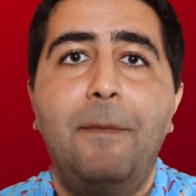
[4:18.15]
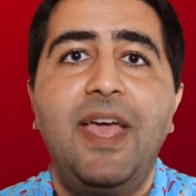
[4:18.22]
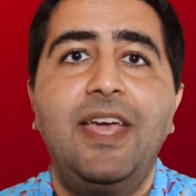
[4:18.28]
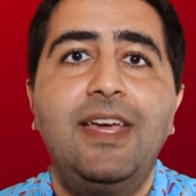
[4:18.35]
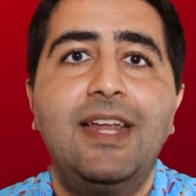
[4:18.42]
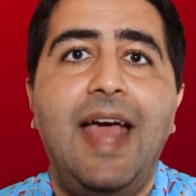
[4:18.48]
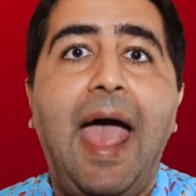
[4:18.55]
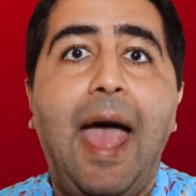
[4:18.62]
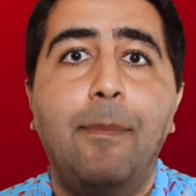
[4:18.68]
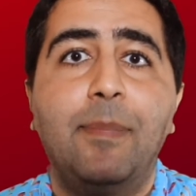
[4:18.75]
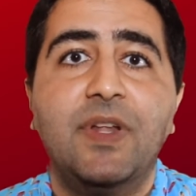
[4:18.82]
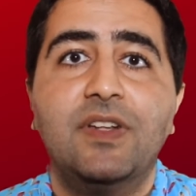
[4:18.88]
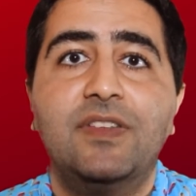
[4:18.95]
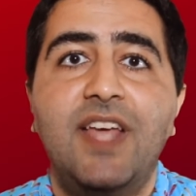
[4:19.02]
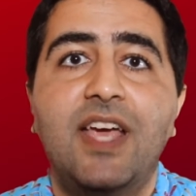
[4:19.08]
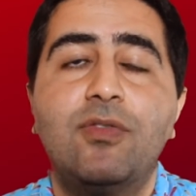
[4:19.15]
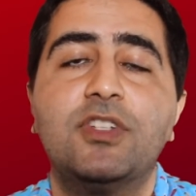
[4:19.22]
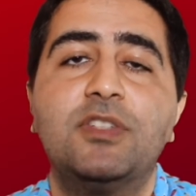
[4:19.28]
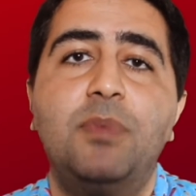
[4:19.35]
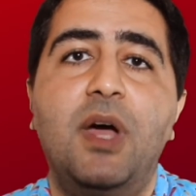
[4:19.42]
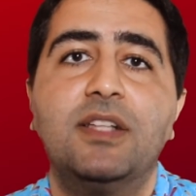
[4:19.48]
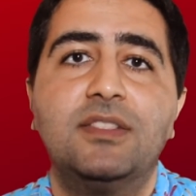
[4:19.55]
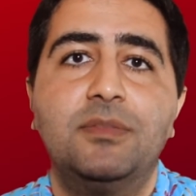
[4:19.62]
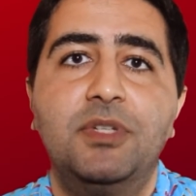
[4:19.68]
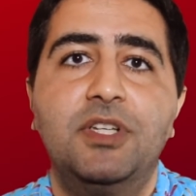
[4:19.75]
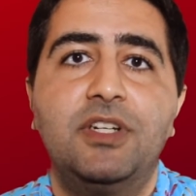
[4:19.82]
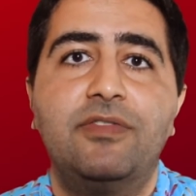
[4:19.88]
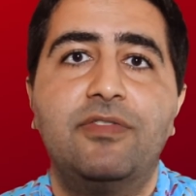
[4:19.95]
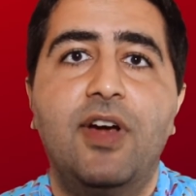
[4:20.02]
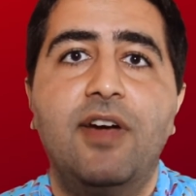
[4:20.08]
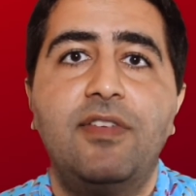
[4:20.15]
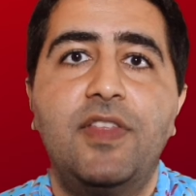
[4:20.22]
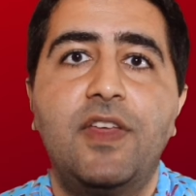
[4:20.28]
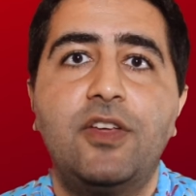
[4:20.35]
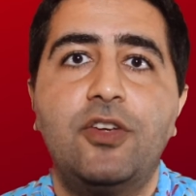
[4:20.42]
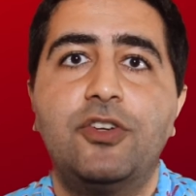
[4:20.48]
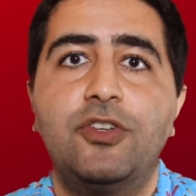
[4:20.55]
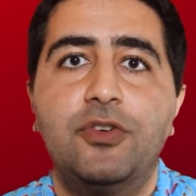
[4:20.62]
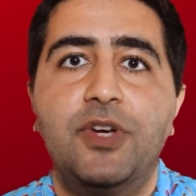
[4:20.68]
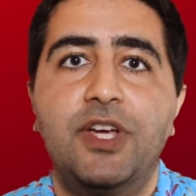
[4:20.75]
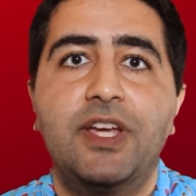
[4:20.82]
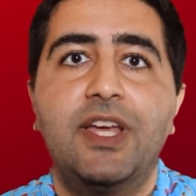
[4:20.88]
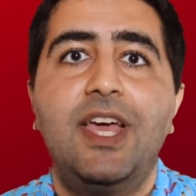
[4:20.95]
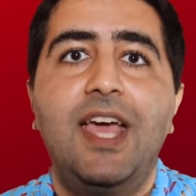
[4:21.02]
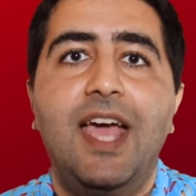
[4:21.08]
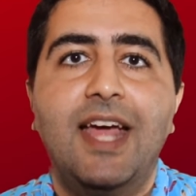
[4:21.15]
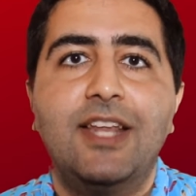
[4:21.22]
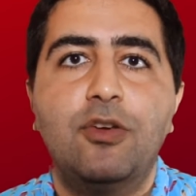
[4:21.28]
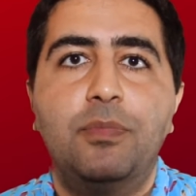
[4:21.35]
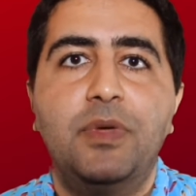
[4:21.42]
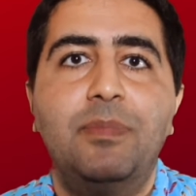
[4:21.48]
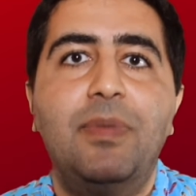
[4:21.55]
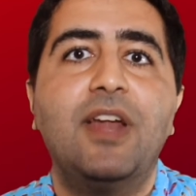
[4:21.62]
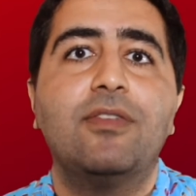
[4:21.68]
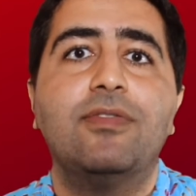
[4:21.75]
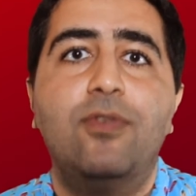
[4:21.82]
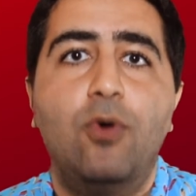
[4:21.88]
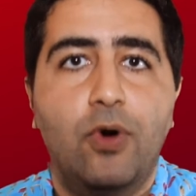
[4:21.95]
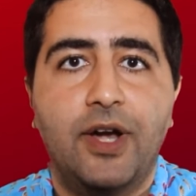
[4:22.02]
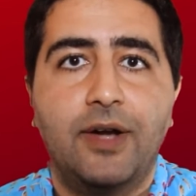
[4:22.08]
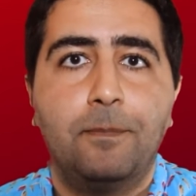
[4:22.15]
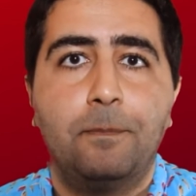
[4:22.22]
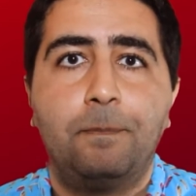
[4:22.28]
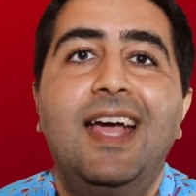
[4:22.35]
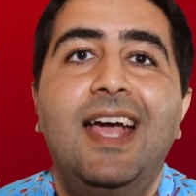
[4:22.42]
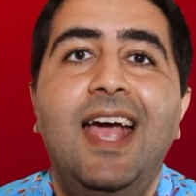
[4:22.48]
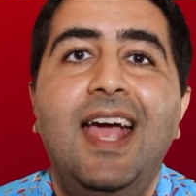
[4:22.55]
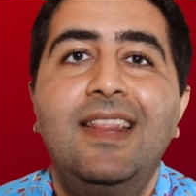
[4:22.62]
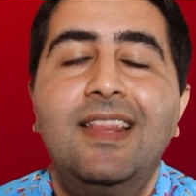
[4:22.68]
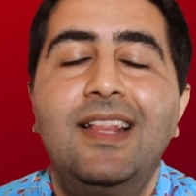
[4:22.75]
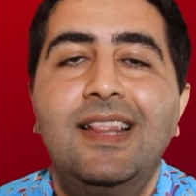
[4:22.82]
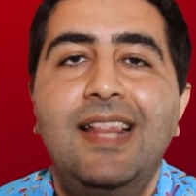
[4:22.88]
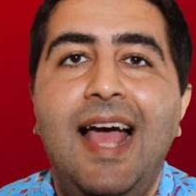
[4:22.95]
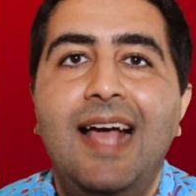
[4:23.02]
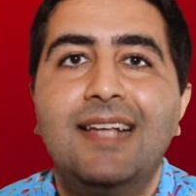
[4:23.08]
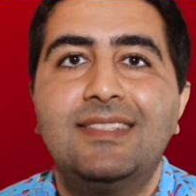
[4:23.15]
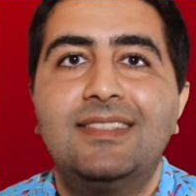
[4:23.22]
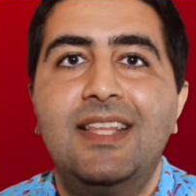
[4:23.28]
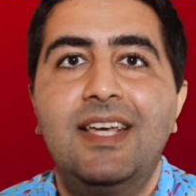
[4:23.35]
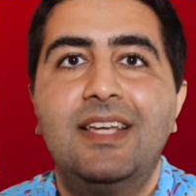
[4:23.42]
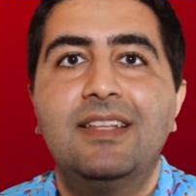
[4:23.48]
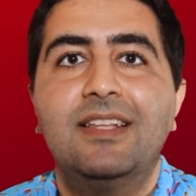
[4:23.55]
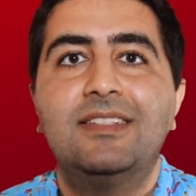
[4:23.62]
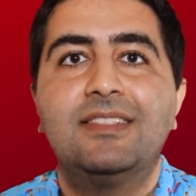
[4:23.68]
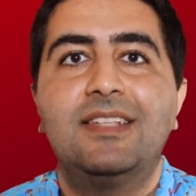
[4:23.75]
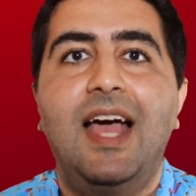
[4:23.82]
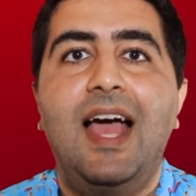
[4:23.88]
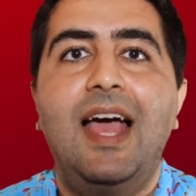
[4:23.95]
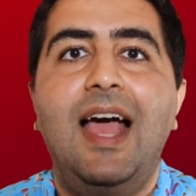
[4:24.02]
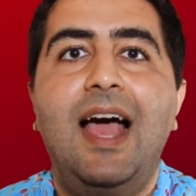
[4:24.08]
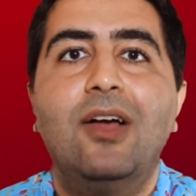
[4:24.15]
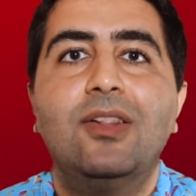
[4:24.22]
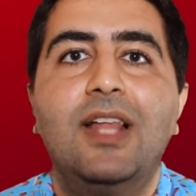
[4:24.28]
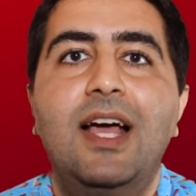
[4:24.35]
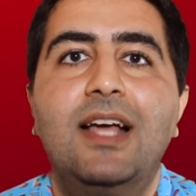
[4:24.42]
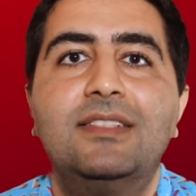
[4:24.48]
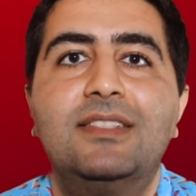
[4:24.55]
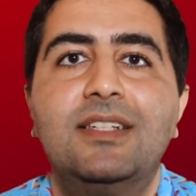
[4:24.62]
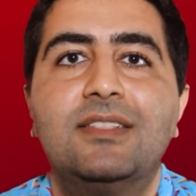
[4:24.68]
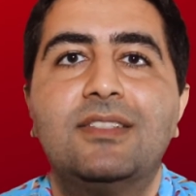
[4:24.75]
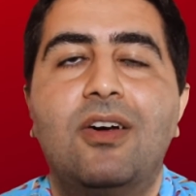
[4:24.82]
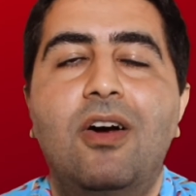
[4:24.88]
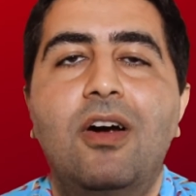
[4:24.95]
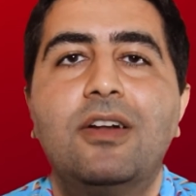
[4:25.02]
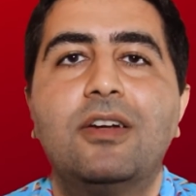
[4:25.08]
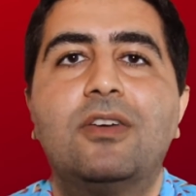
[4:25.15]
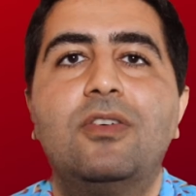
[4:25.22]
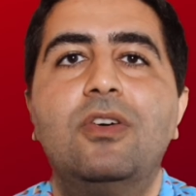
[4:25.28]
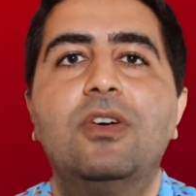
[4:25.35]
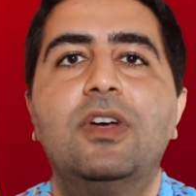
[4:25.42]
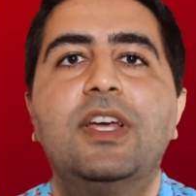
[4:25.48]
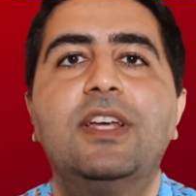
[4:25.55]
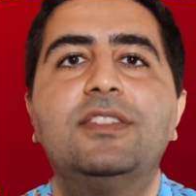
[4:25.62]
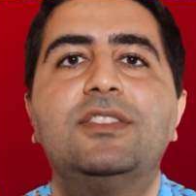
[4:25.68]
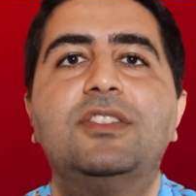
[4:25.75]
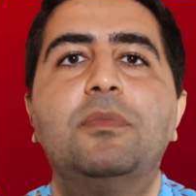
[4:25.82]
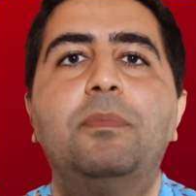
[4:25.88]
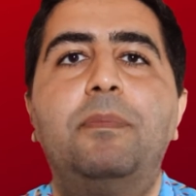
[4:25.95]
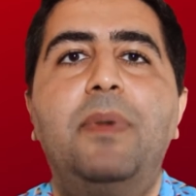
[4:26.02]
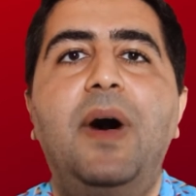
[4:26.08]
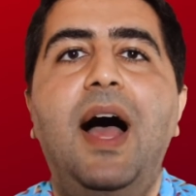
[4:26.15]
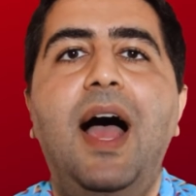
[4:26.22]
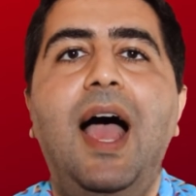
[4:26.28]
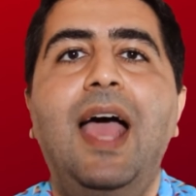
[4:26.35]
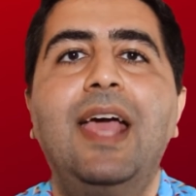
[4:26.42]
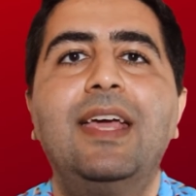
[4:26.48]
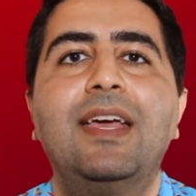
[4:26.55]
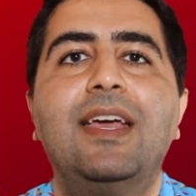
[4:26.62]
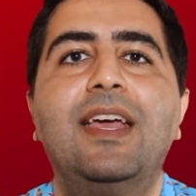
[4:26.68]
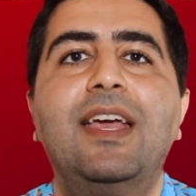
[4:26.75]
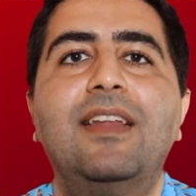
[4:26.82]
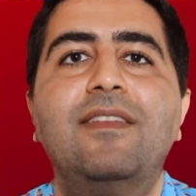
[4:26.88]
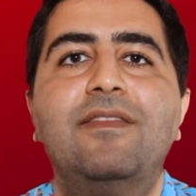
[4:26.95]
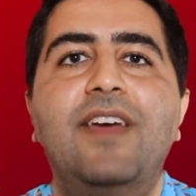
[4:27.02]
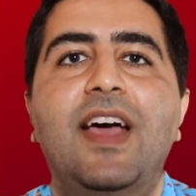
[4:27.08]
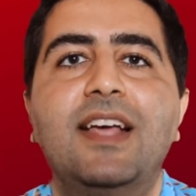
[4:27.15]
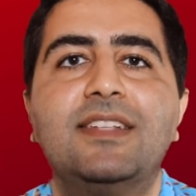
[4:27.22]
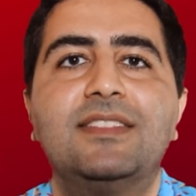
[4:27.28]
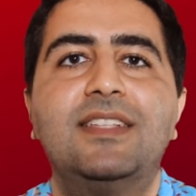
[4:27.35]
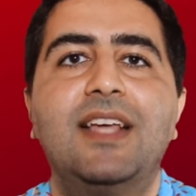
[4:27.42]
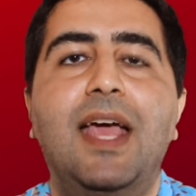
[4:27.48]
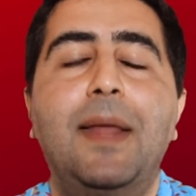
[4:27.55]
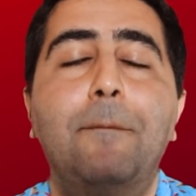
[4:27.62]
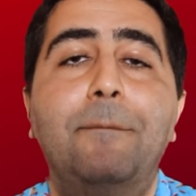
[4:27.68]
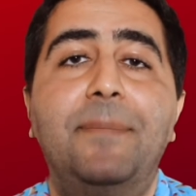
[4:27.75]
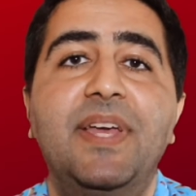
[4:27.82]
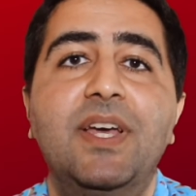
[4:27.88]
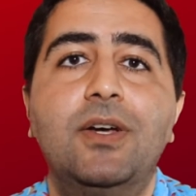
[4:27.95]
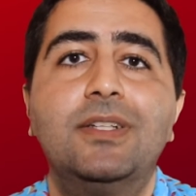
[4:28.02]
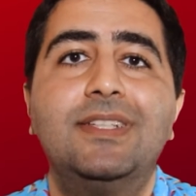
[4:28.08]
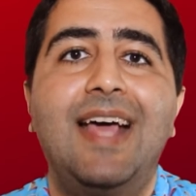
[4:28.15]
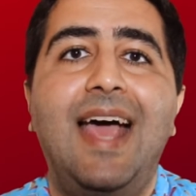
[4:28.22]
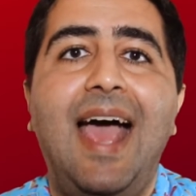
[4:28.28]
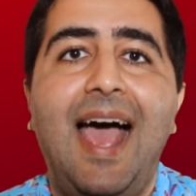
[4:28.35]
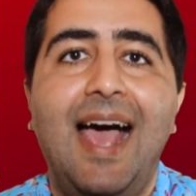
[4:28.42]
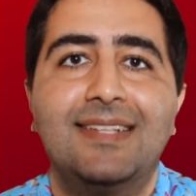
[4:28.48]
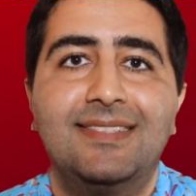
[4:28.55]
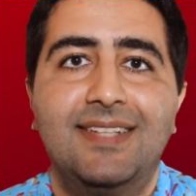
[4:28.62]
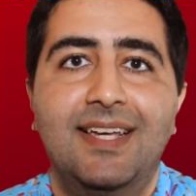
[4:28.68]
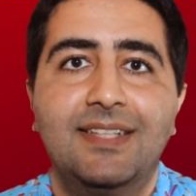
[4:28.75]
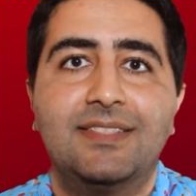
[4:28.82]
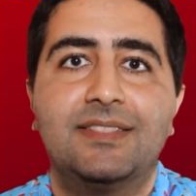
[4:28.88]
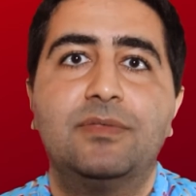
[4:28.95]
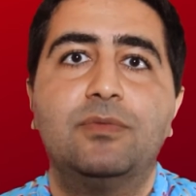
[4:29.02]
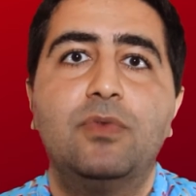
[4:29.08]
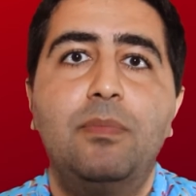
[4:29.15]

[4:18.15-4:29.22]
Make it happen. Take responsibility for everything you're doing, and you'll be better for it. And the last thing this guy outlines in his article is to buy, invest, and build assets.